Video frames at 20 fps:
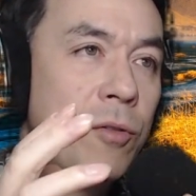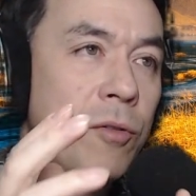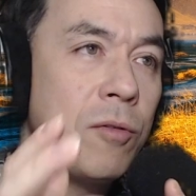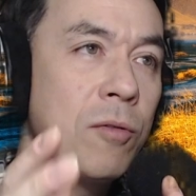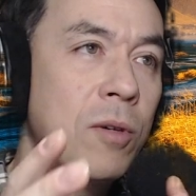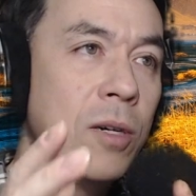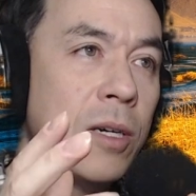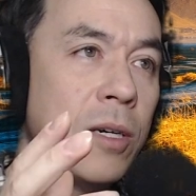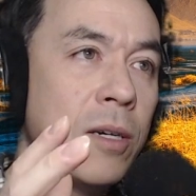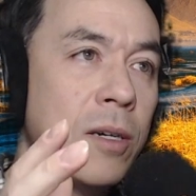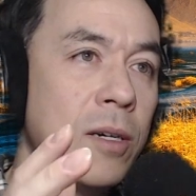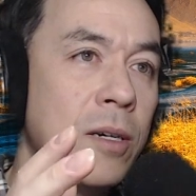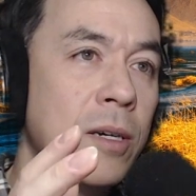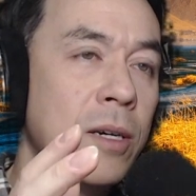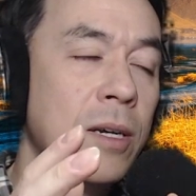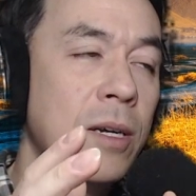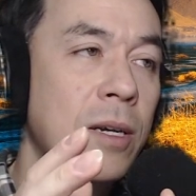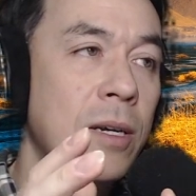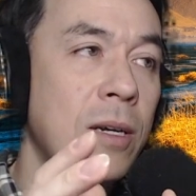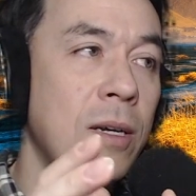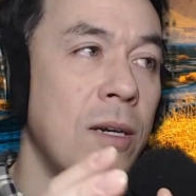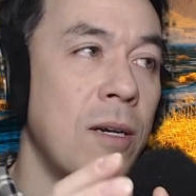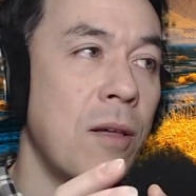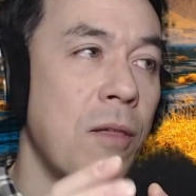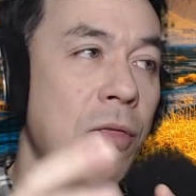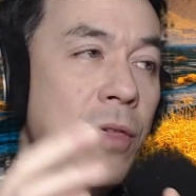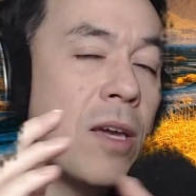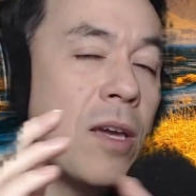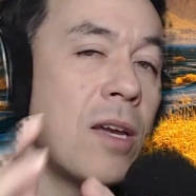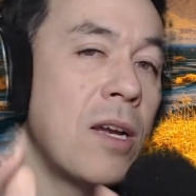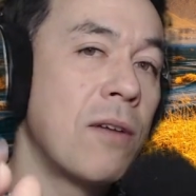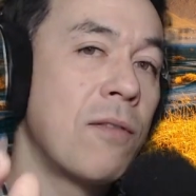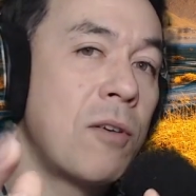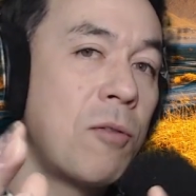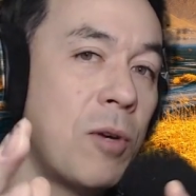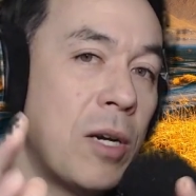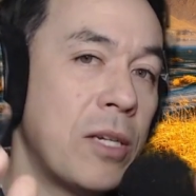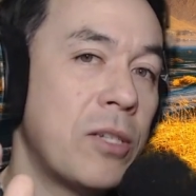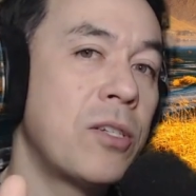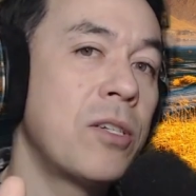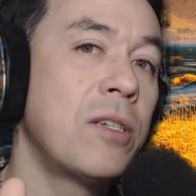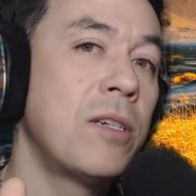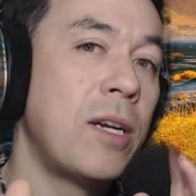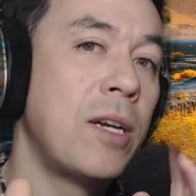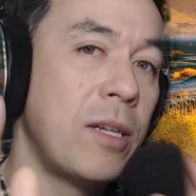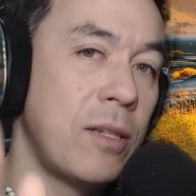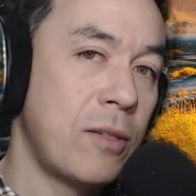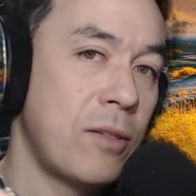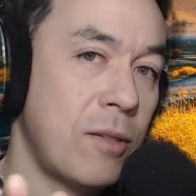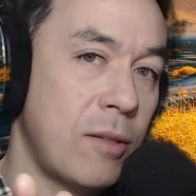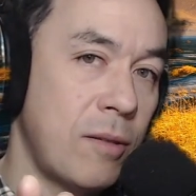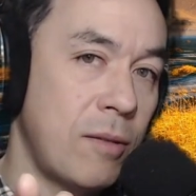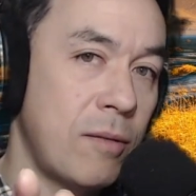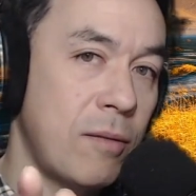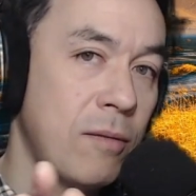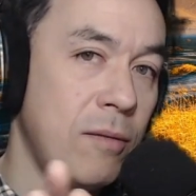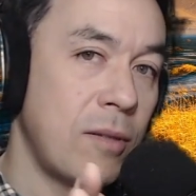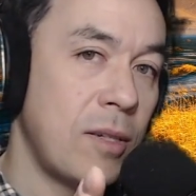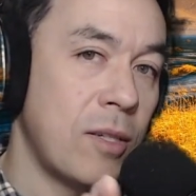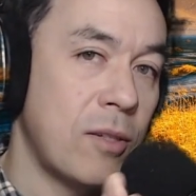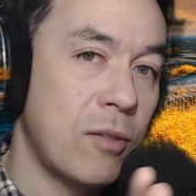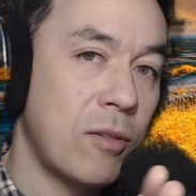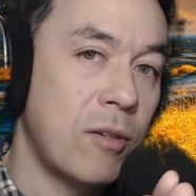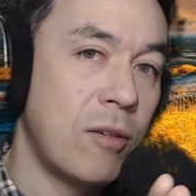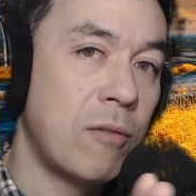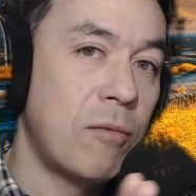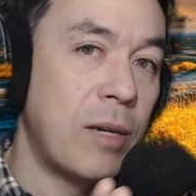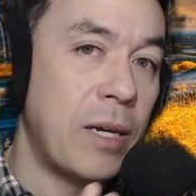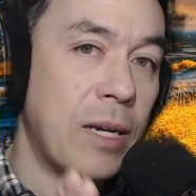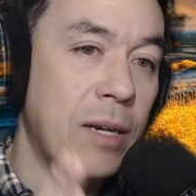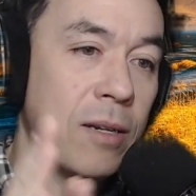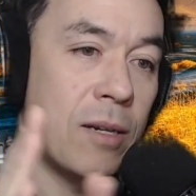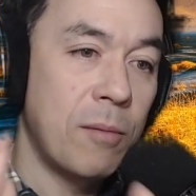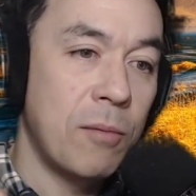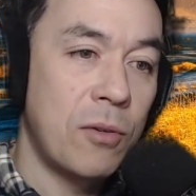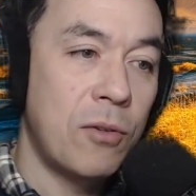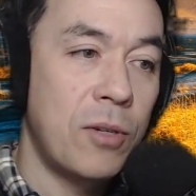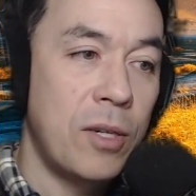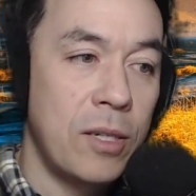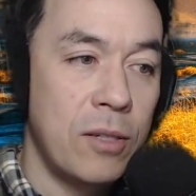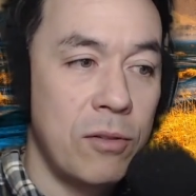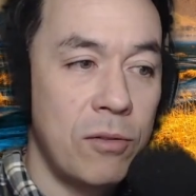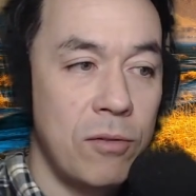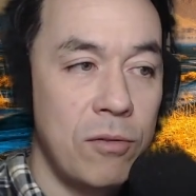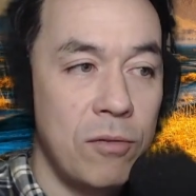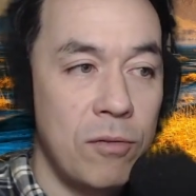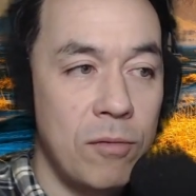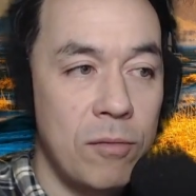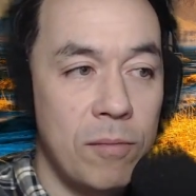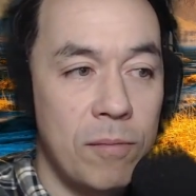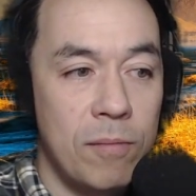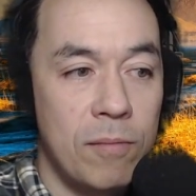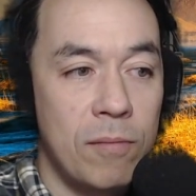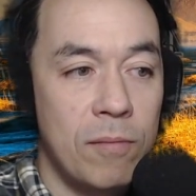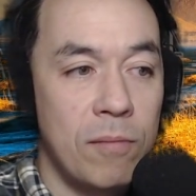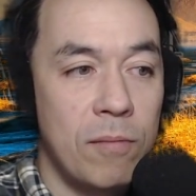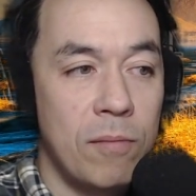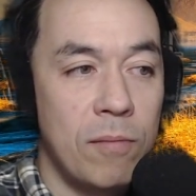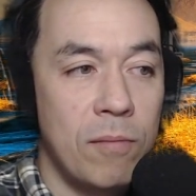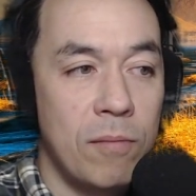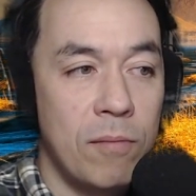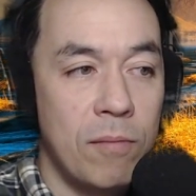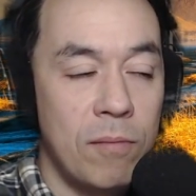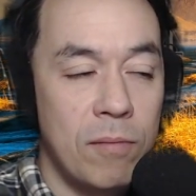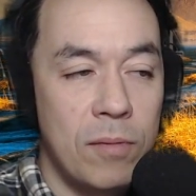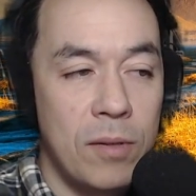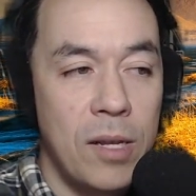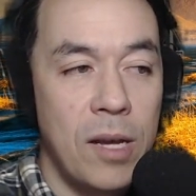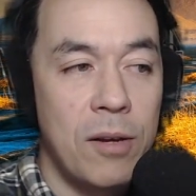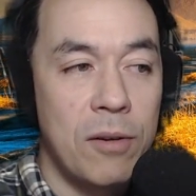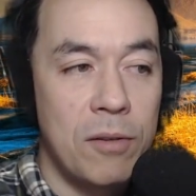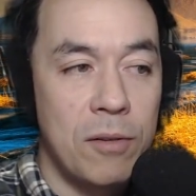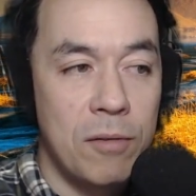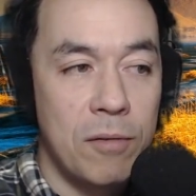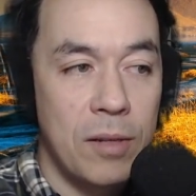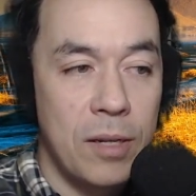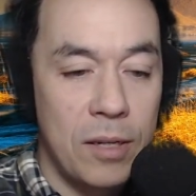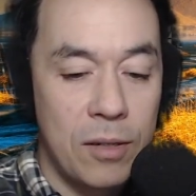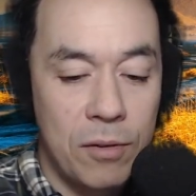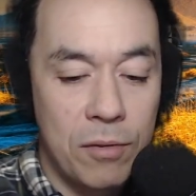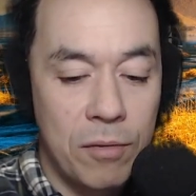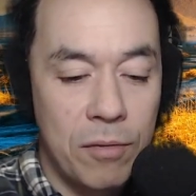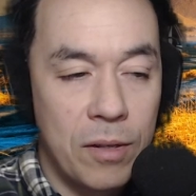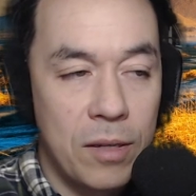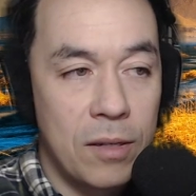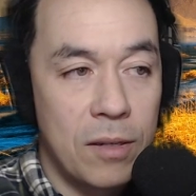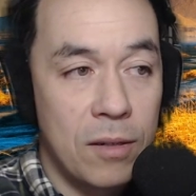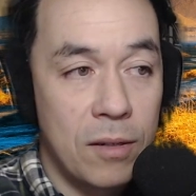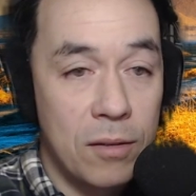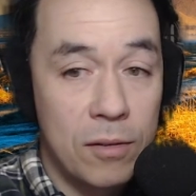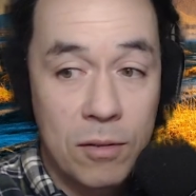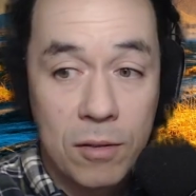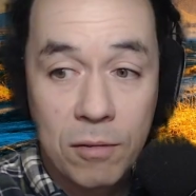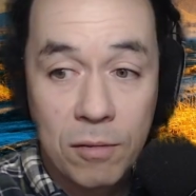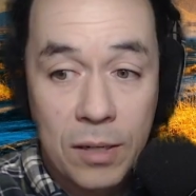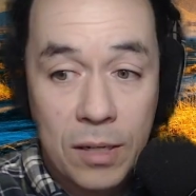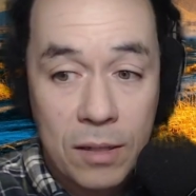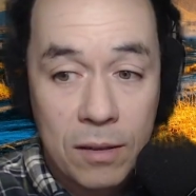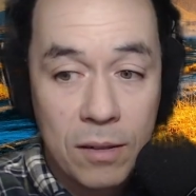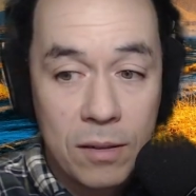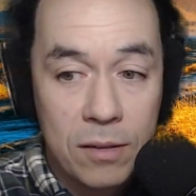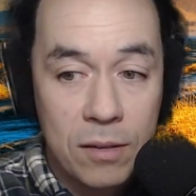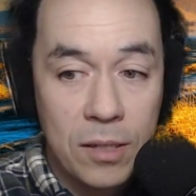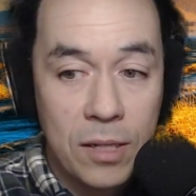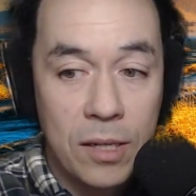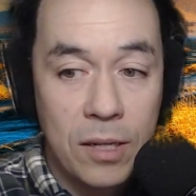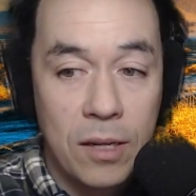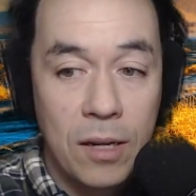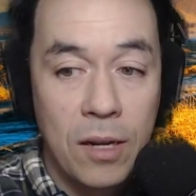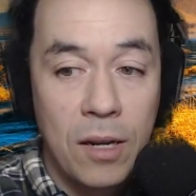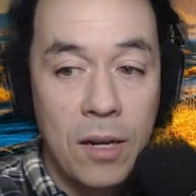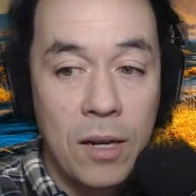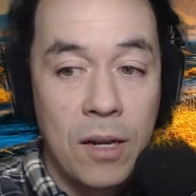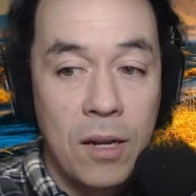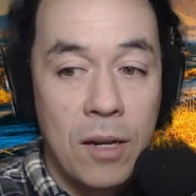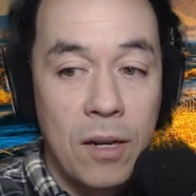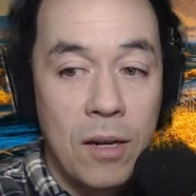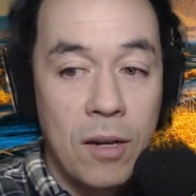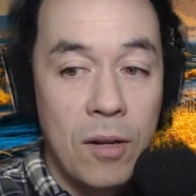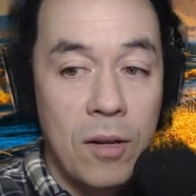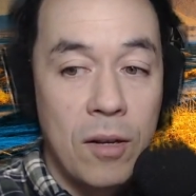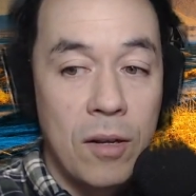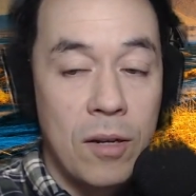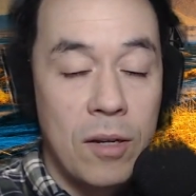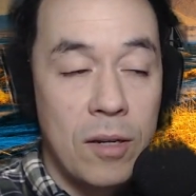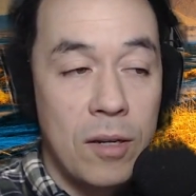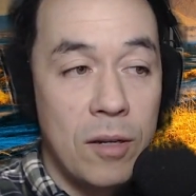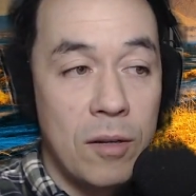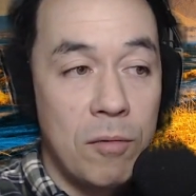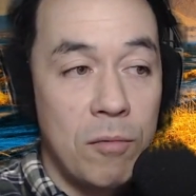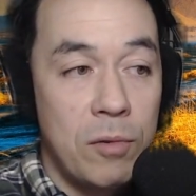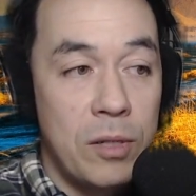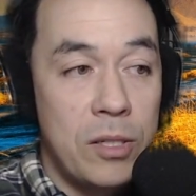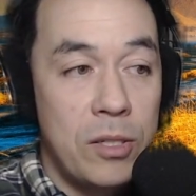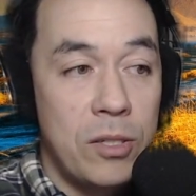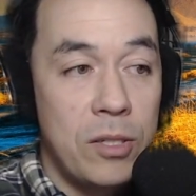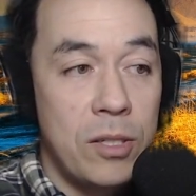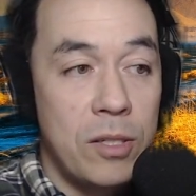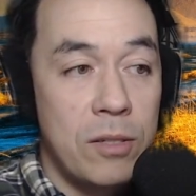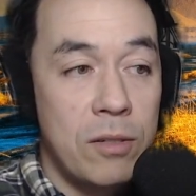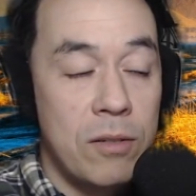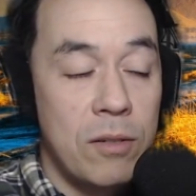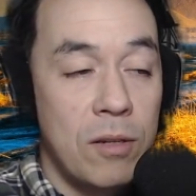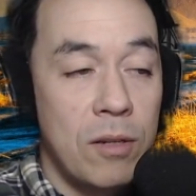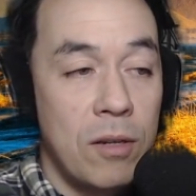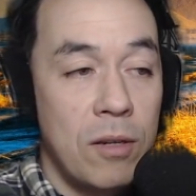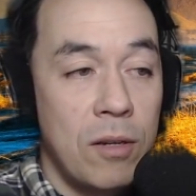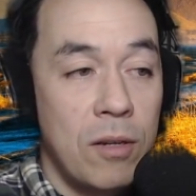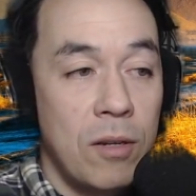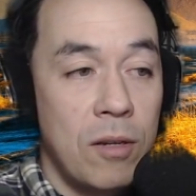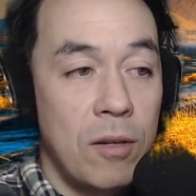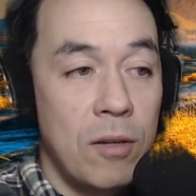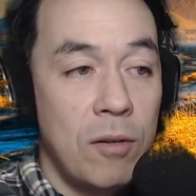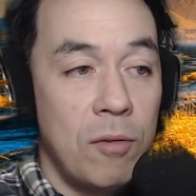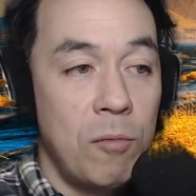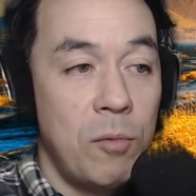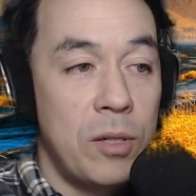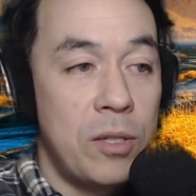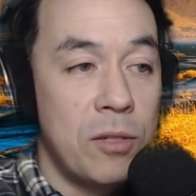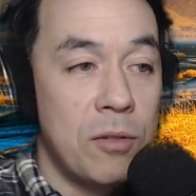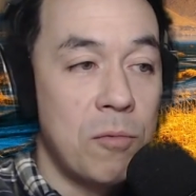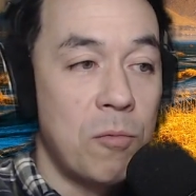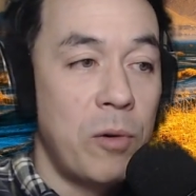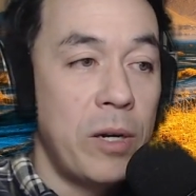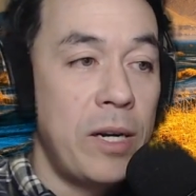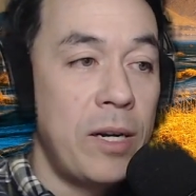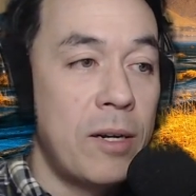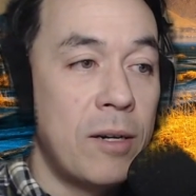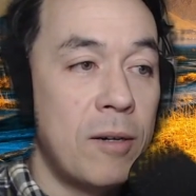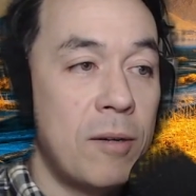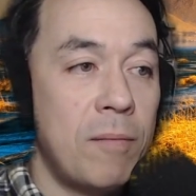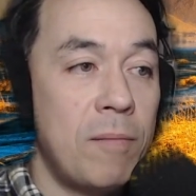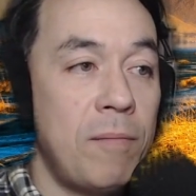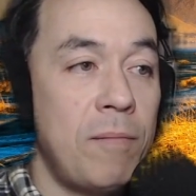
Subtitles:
are thinking of a question and it's correct. I'm trying to tell you that your thinking is correct. Let's say, which is where.